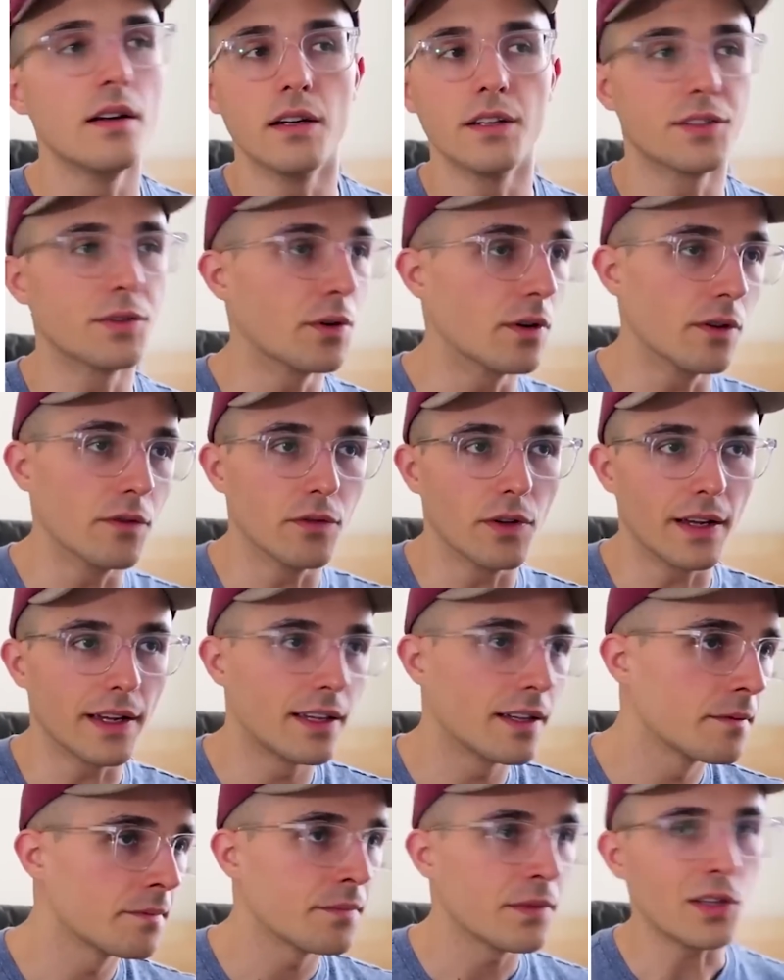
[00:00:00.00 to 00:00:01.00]
a sort of
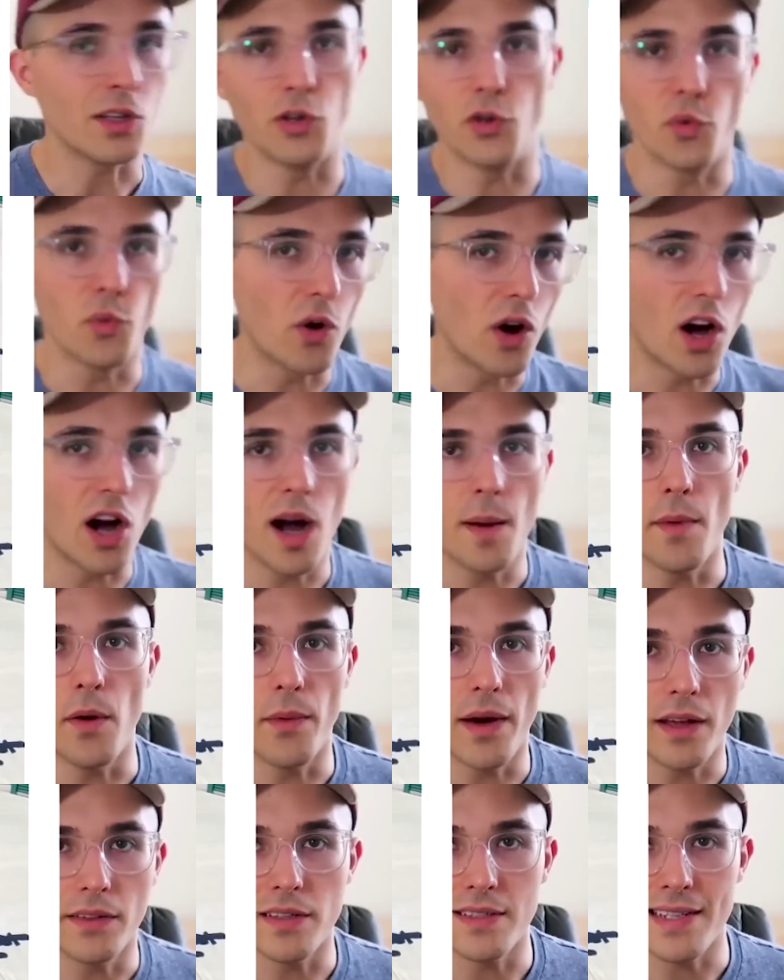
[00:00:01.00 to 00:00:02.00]
like Grom
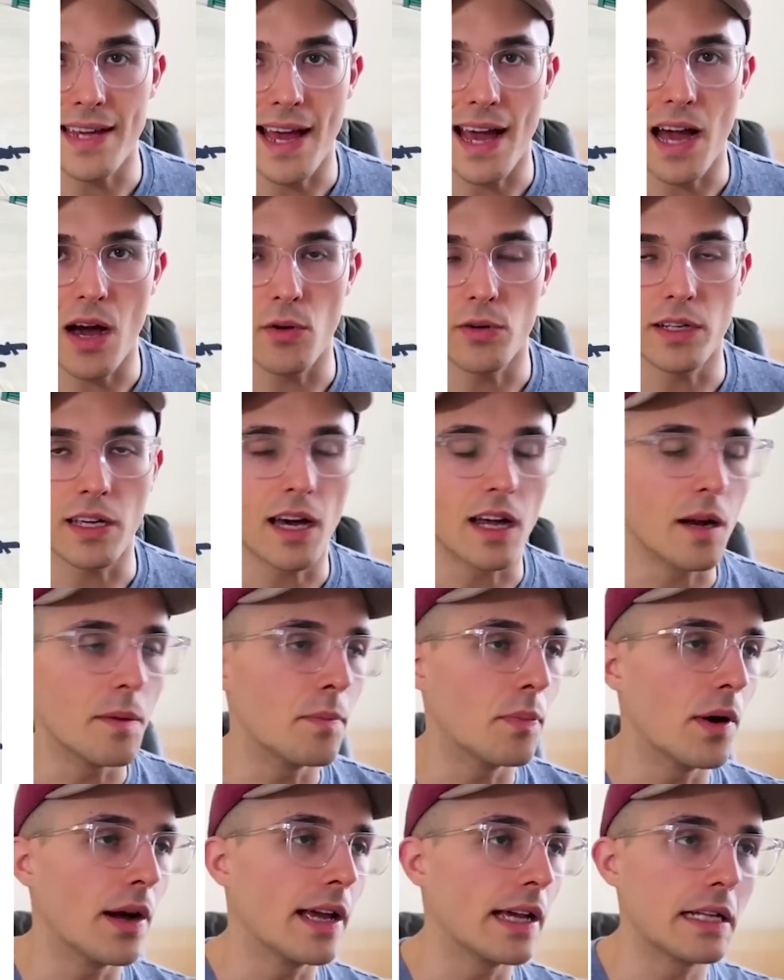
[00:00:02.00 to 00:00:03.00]
around the town kind
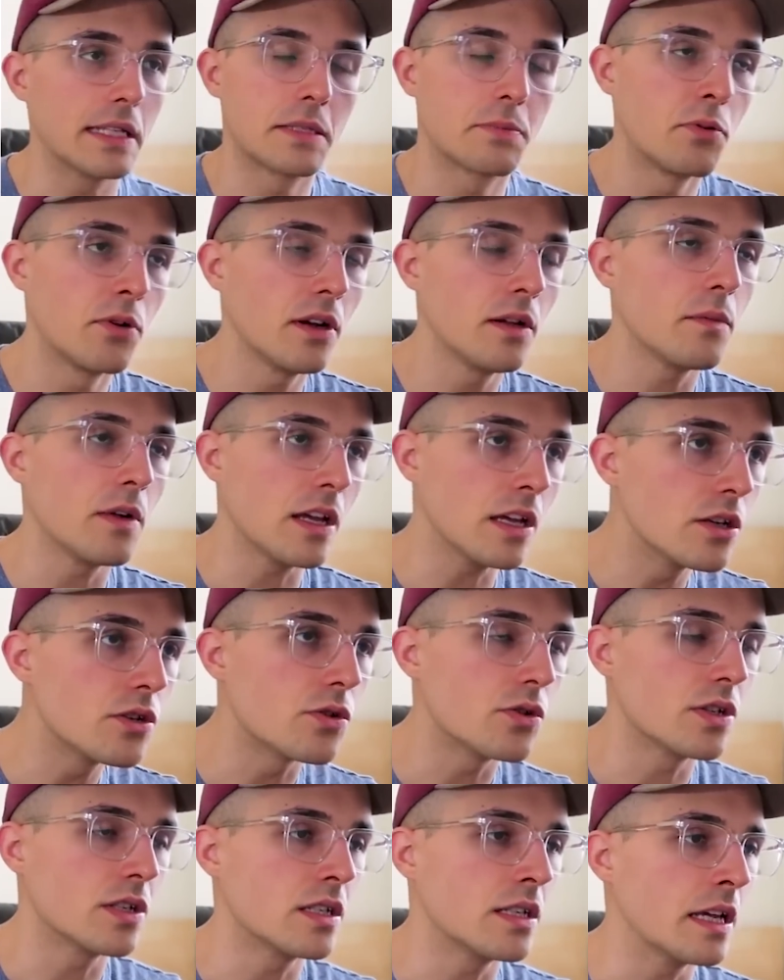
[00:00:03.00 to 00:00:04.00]
of bike, it's pretty
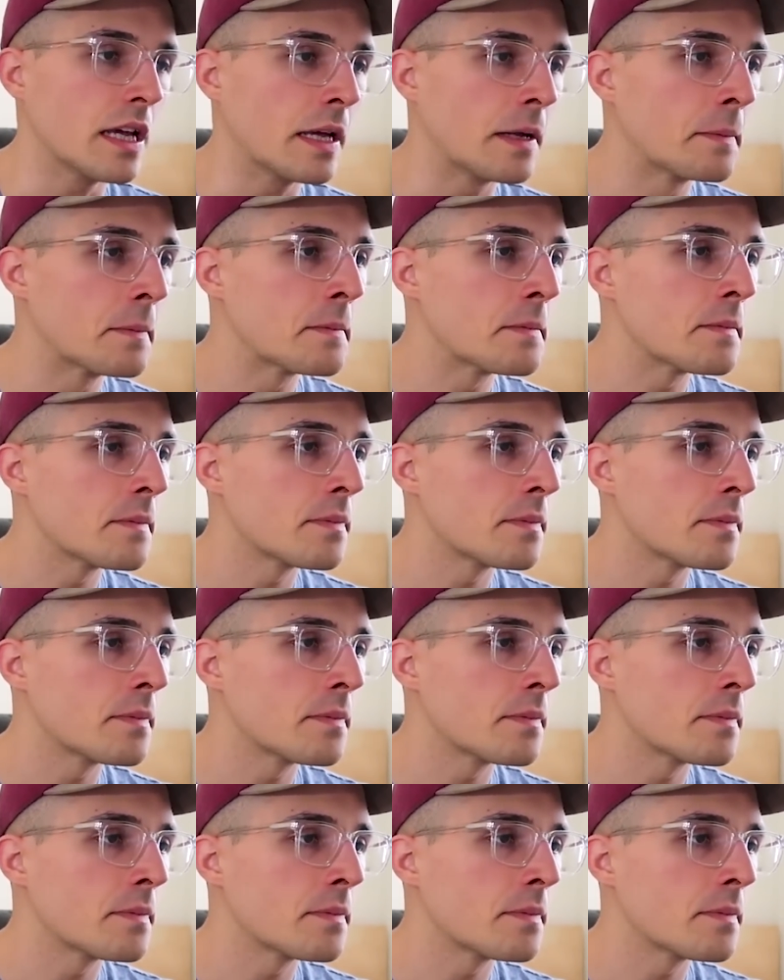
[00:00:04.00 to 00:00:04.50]
interesting.